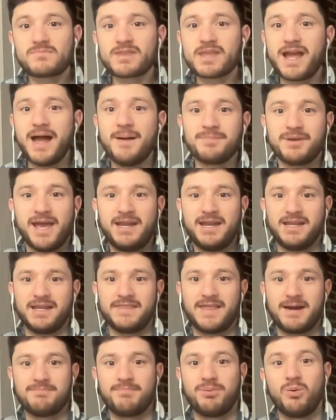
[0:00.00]
I'm
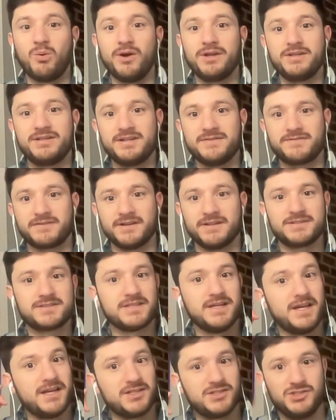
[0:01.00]
getting that point
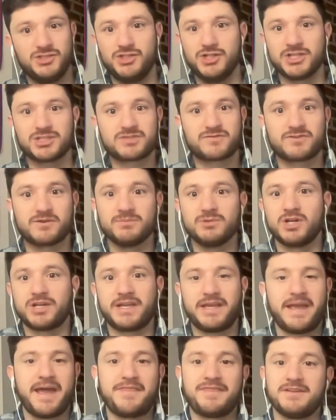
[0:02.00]
difference just from
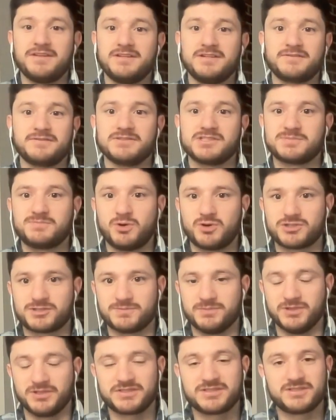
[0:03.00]
looking at the different sports
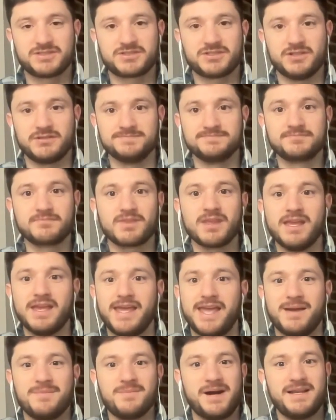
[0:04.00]
books. So
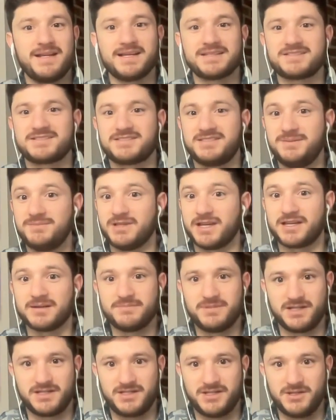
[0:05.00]
it might not seem like a
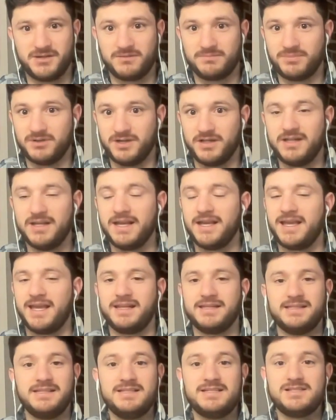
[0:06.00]
big deal, but
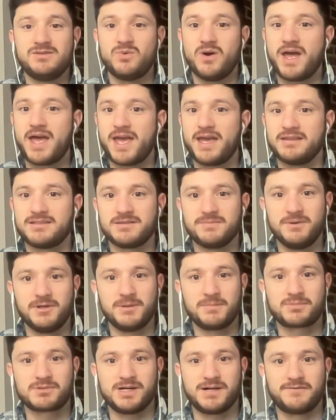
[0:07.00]
an easy way to
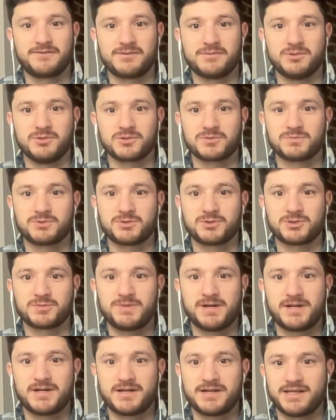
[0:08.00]
be a profitable sports
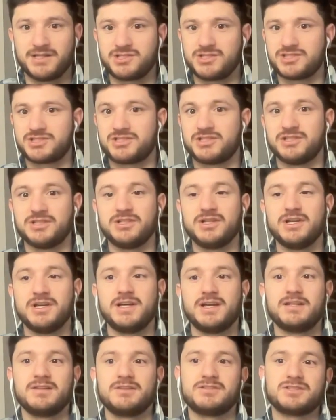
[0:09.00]
bettor is just
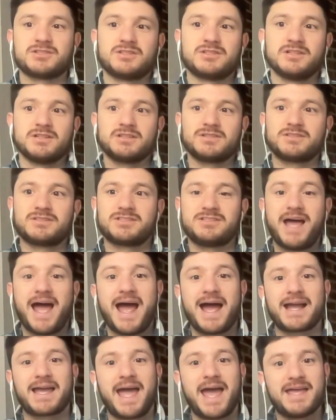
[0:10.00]
to
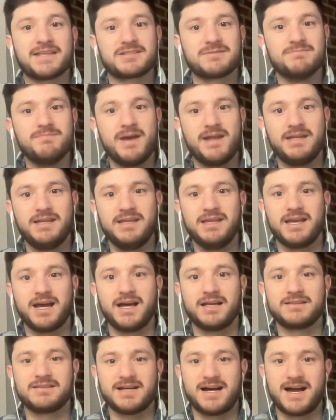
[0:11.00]
stack as many
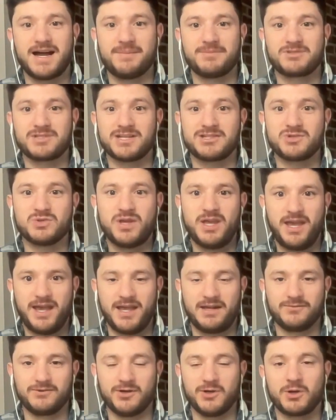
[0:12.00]
times as you
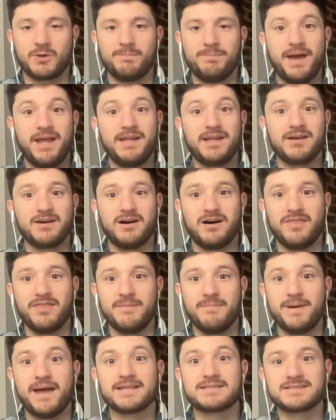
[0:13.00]
can where you're betting on
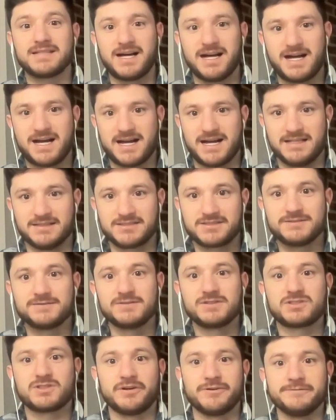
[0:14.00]
the best odds.
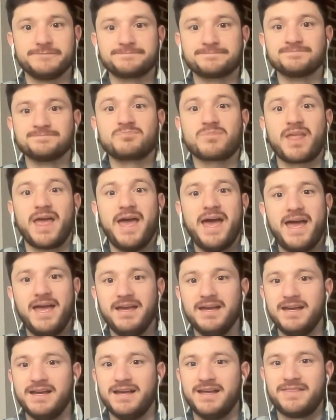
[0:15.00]
So
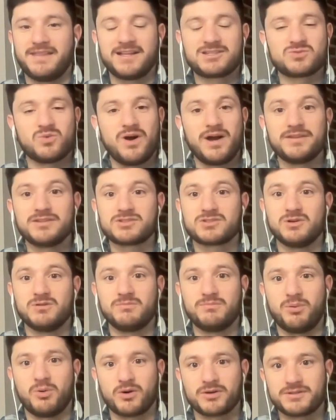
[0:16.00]
A, that's why it's so
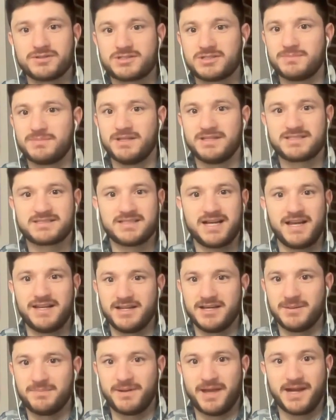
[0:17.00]
important to be
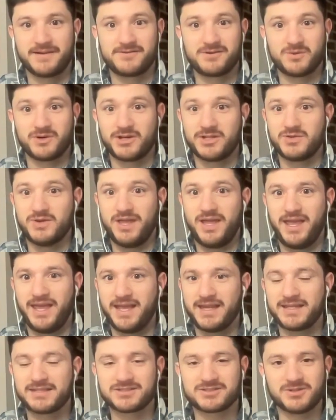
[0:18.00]
signed up everywhere you
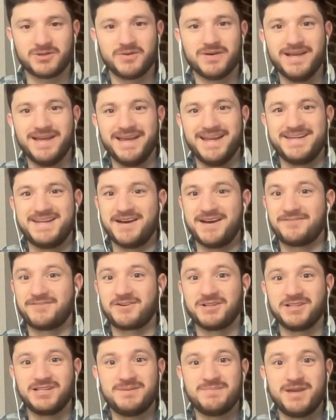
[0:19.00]
can. So
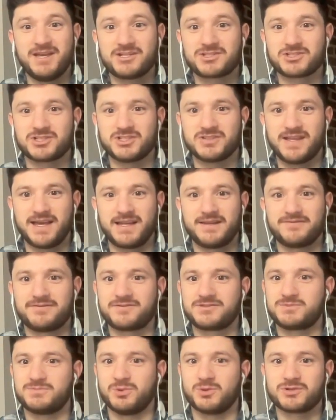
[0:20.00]
definitely make sure that
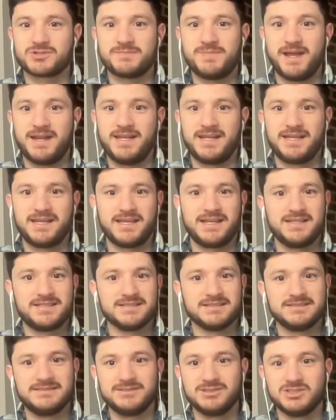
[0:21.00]
if sports betting is
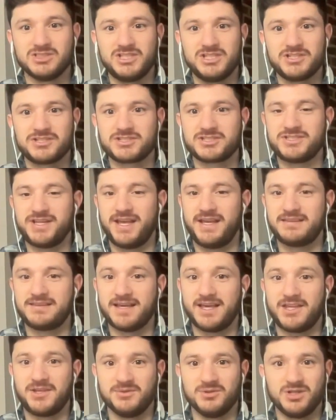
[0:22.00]
legal in your state,
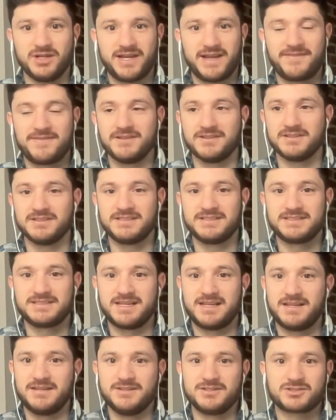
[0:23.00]
that you look at the links
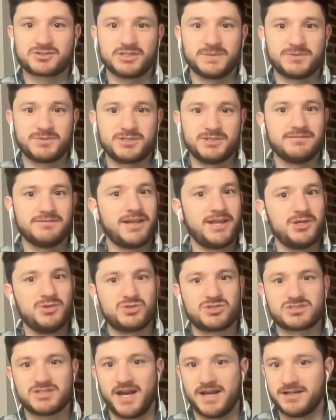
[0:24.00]
in the description and you
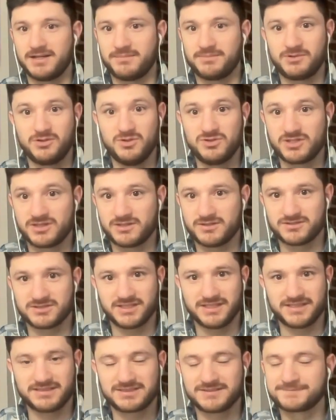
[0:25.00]
sign up using those
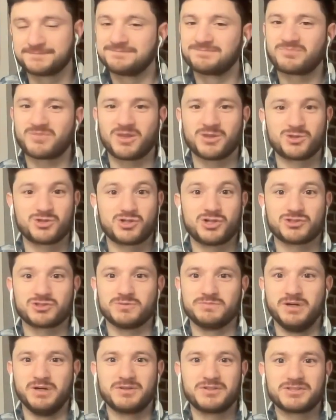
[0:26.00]
links. There's
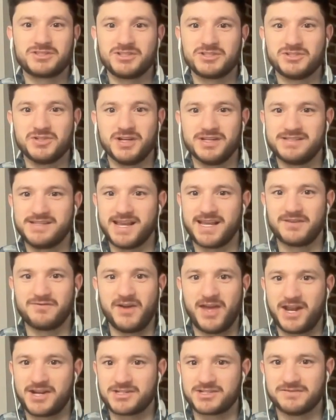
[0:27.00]
also bonuses you can take
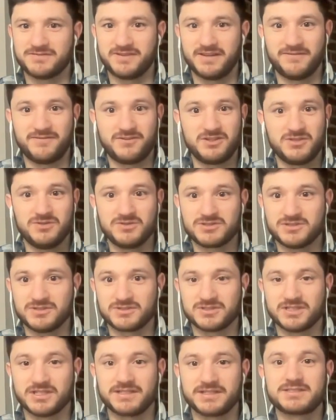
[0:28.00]
advantage of if you use
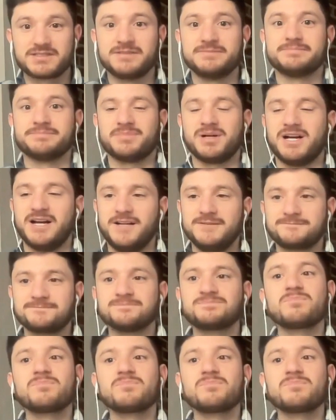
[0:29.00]
those links. But